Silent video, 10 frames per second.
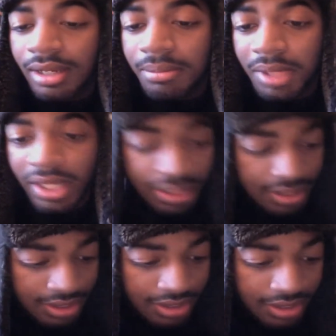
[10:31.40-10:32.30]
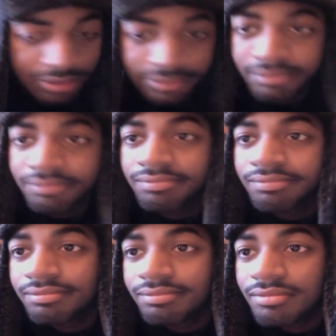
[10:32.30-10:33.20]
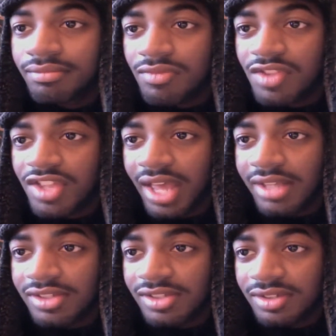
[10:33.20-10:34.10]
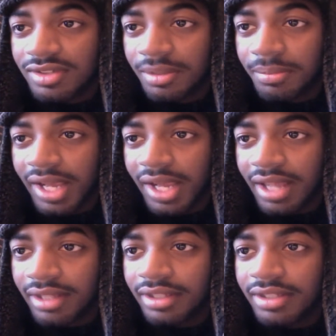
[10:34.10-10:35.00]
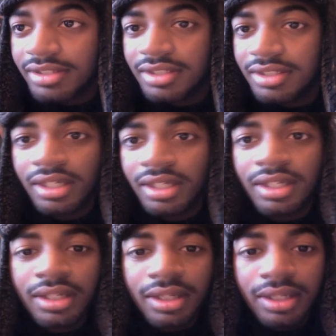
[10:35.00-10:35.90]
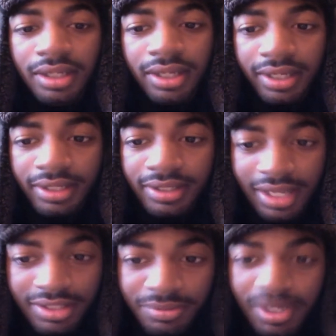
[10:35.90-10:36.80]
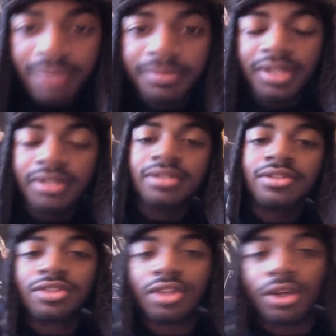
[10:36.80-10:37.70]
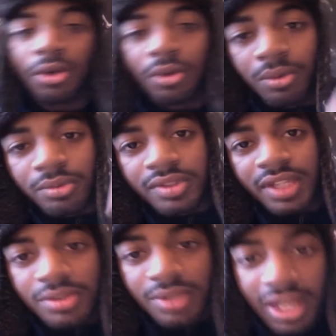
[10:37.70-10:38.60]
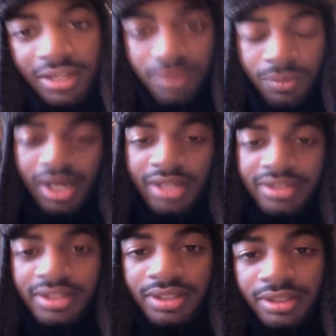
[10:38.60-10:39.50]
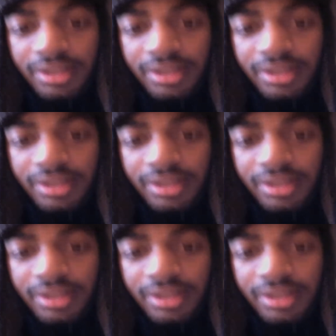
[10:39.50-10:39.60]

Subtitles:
But that's the ban list, and that's my opinion. So thank you guys for watching.